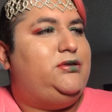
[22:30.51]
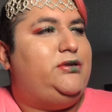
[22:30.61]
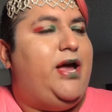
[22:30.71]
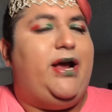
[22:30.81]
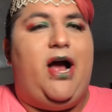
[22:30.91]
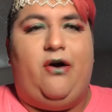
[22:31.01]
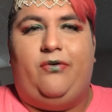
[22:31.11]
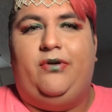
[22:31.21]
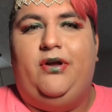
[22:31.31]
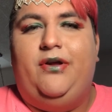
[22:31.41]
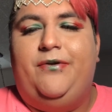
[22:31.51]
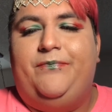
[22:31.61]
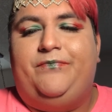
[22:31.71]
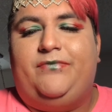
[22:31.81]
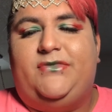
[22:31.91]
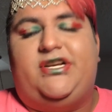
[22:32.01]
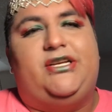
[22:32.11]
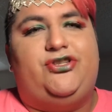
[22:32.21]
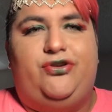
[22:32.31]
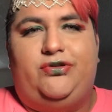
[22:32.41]
like how to
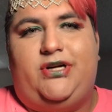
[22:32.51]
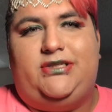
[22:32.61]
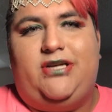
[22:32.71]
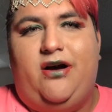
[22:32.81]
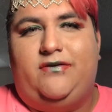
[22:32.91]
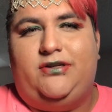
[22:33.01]
introduce ourselves